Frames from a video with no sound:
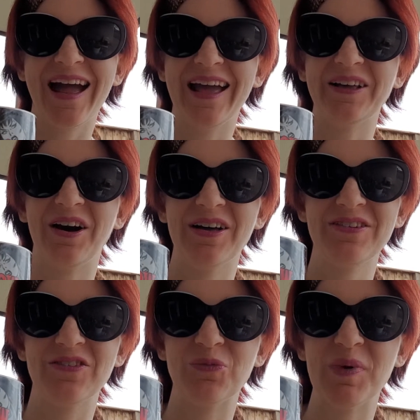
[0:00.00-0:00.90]
Hey
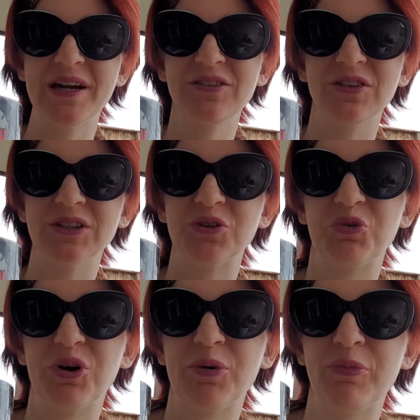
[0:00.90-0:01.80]
guys, it's Meg, the
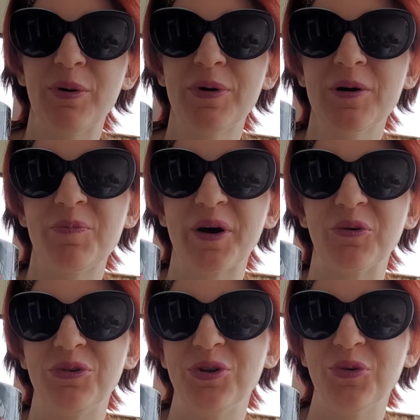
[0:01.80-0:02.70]
Literary Prepper, back
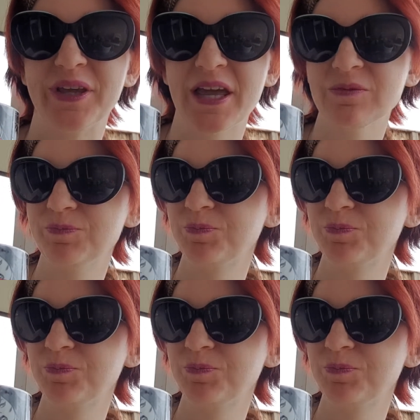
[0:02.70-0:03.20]
with you again.